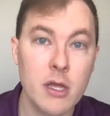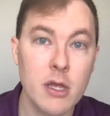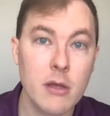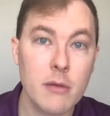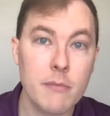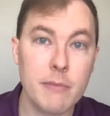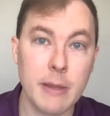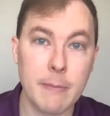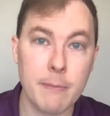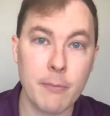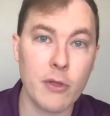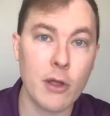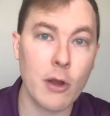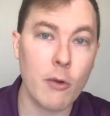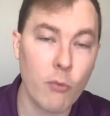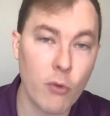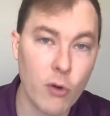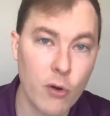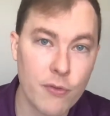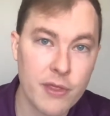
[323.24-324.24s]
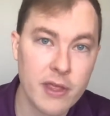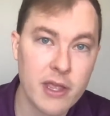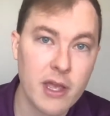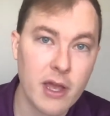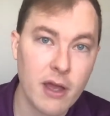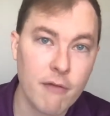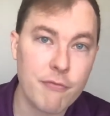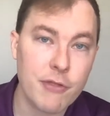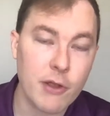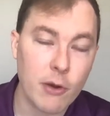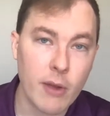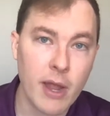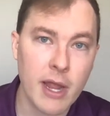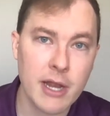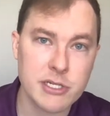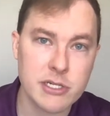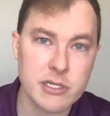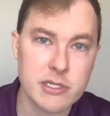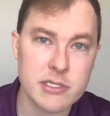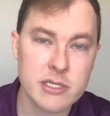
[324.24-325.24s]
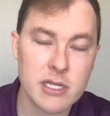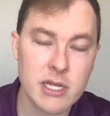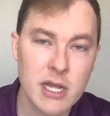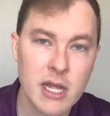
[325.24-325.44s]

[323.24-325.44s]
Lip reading: People are worthy of their wages.